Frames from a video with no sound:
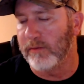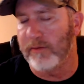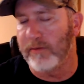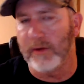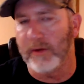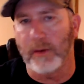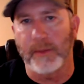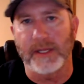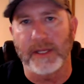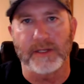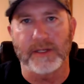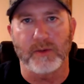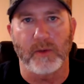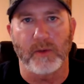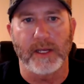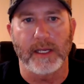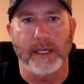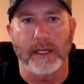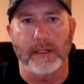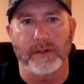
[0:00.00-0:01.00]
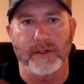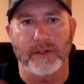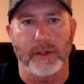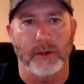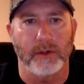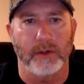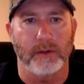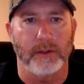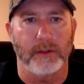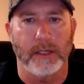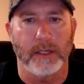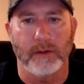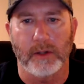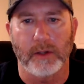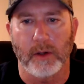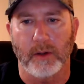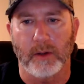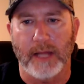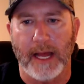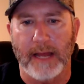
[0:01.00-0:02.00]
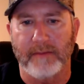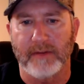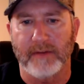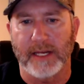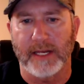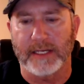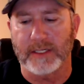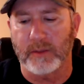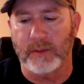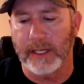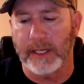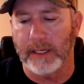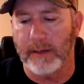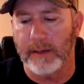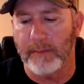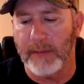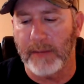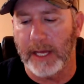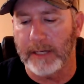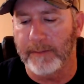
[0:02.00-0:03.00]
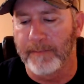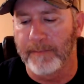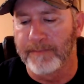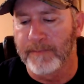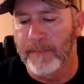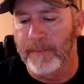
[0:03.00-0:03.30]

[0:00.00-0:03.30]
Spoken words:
film it this weekend, so it'll go live next week. But,